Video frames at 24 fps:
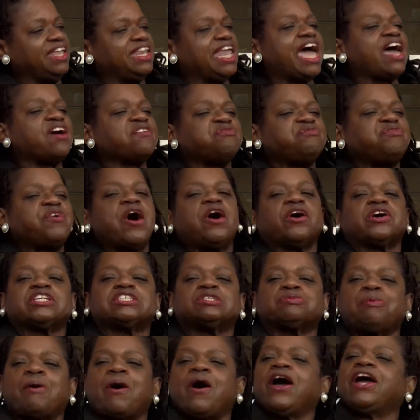And that
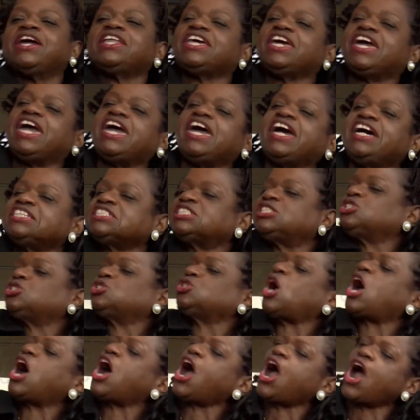focus point is
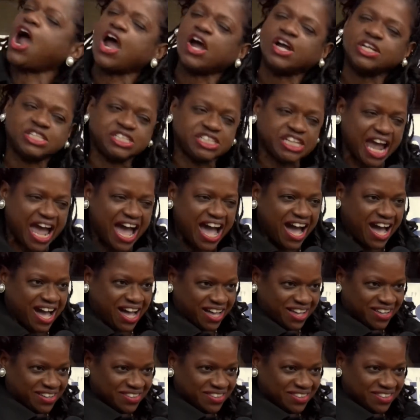Georgia.